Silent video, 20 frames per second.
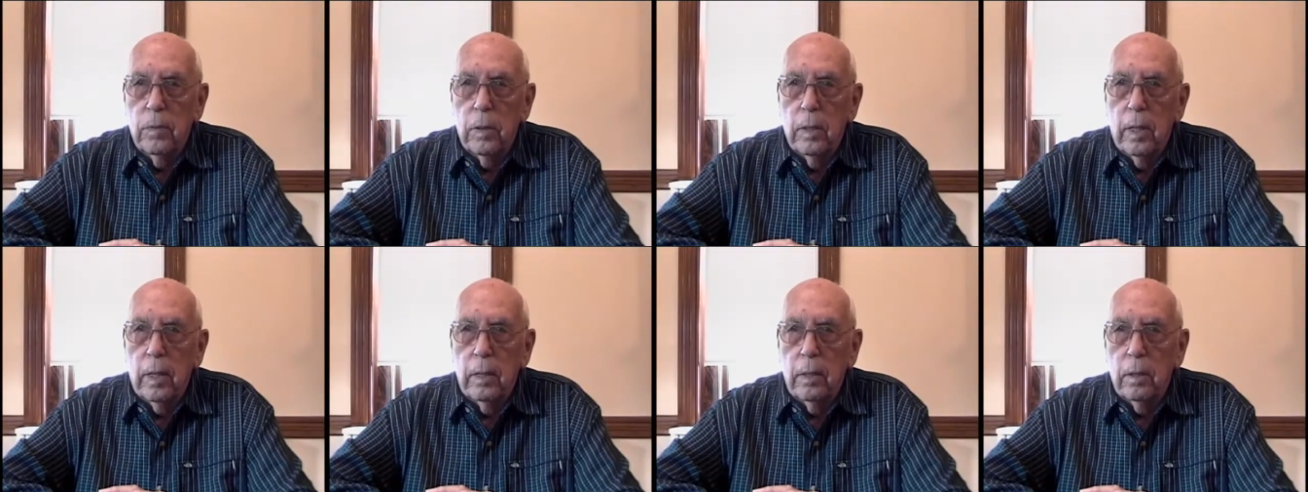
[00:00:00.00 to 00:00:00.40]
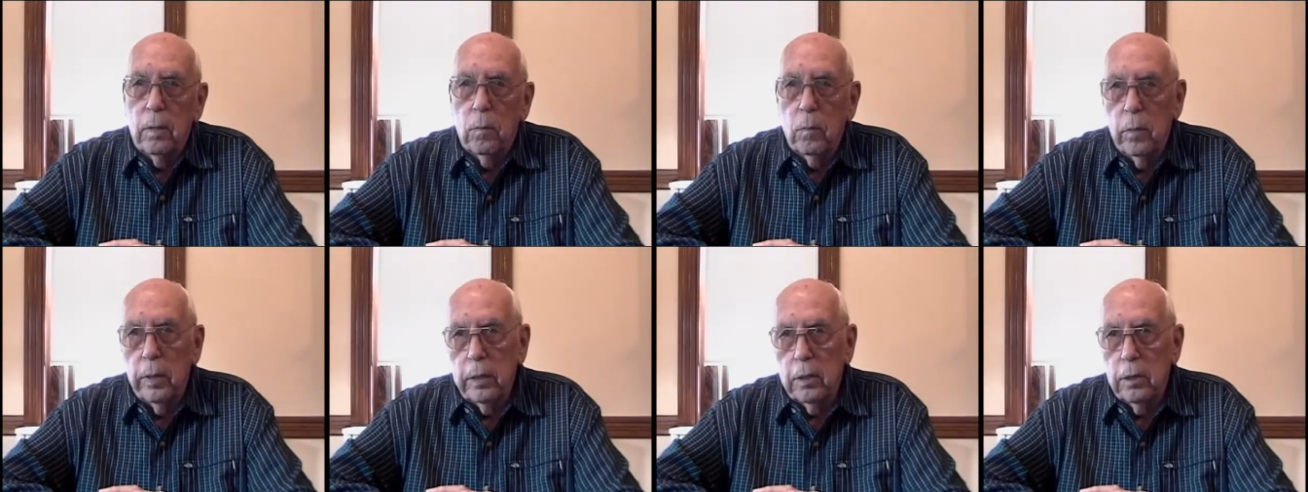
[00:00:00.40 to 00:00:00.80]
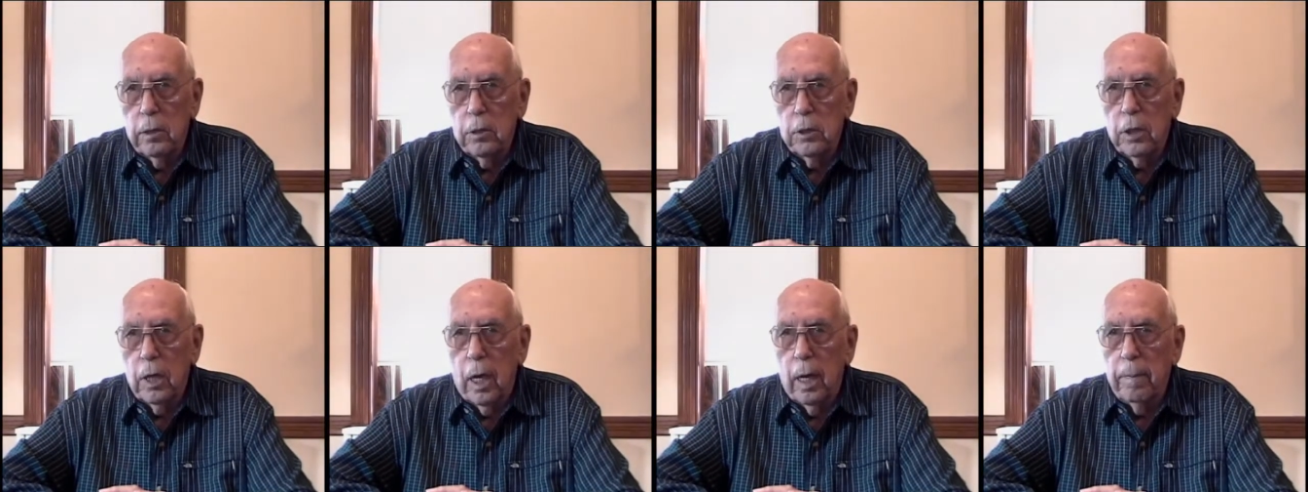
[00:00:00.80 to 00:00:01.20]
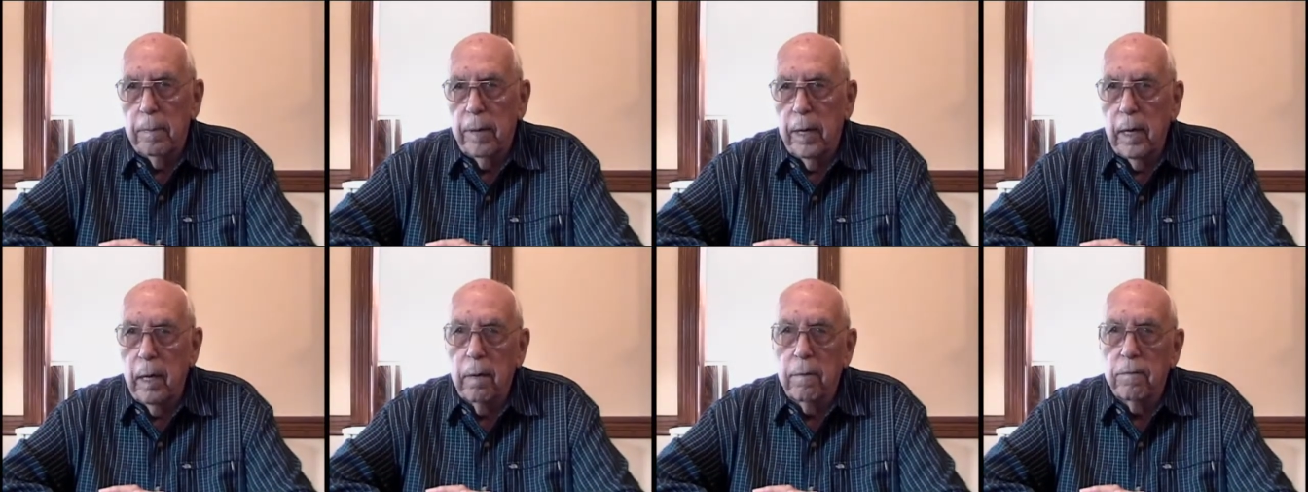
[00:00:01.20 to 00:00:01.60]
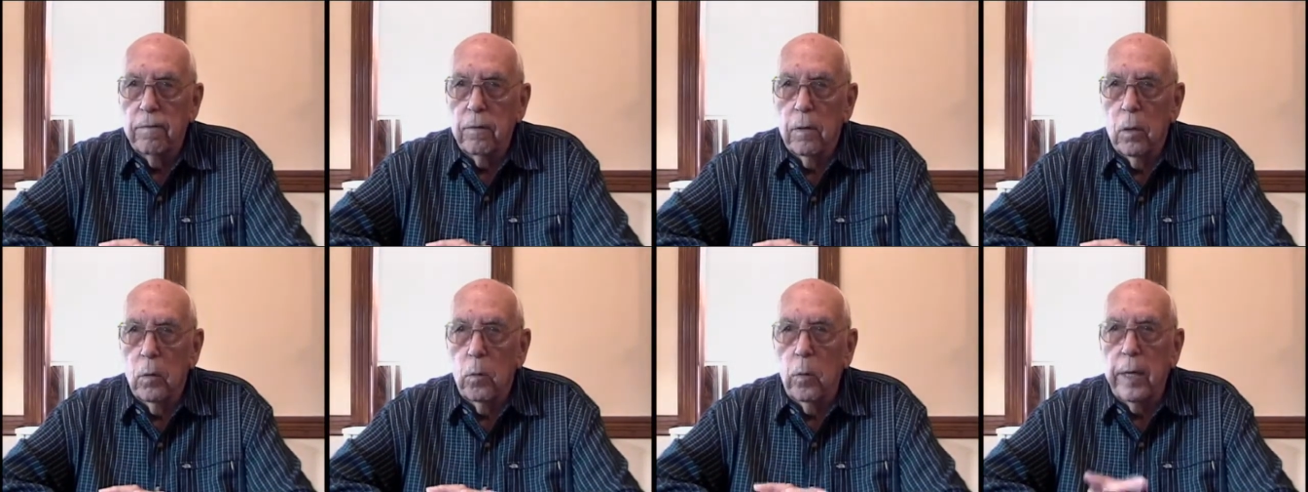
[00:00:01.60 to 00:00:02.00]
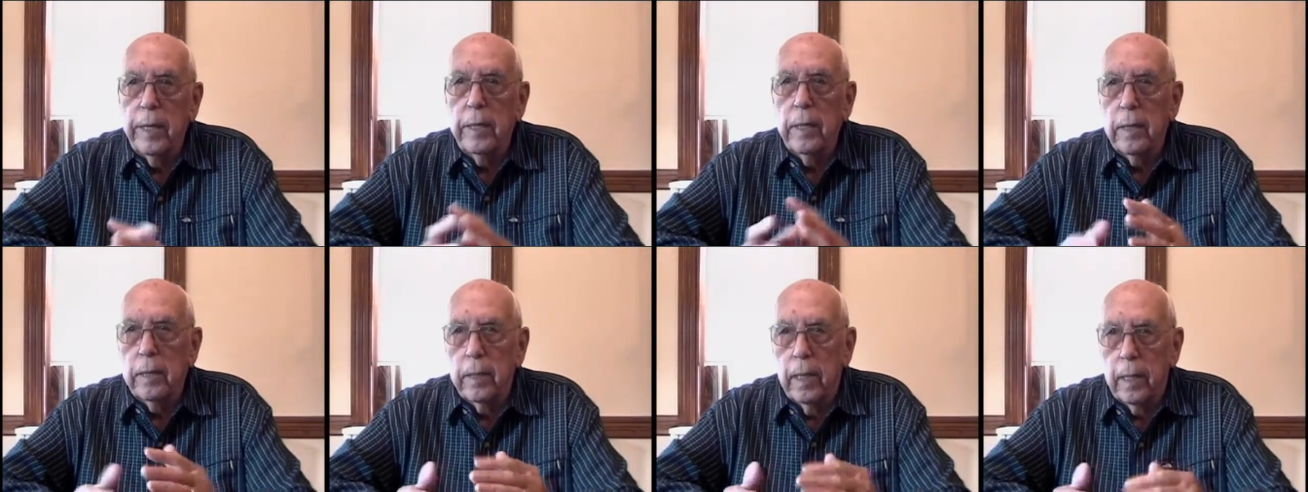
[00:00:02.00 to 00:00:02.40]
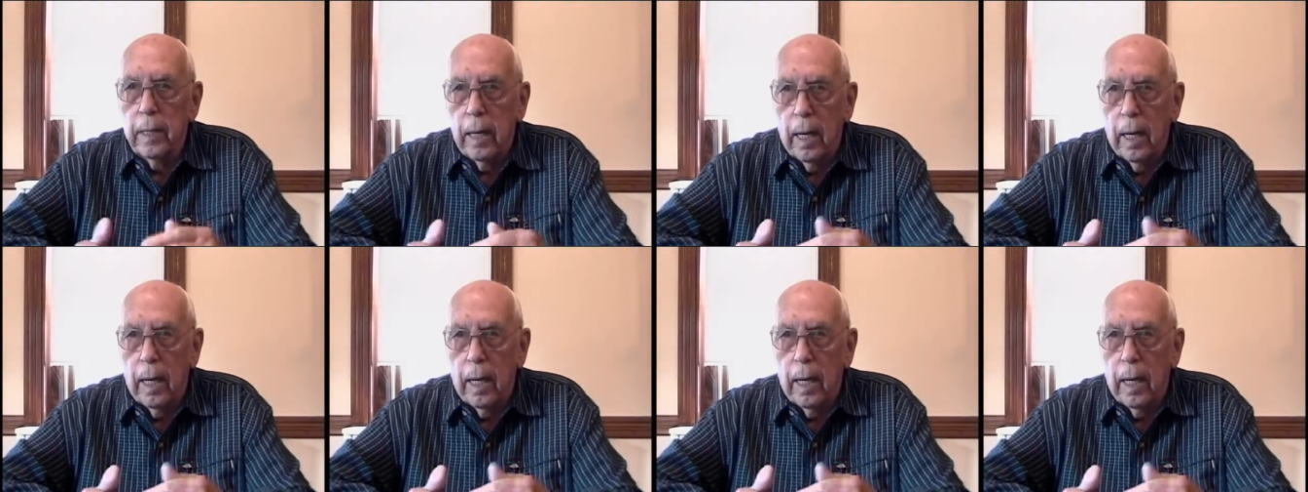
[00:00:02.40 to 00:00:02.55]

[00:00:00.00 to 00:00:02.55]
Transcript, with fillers: and went to Saipan for a week, and then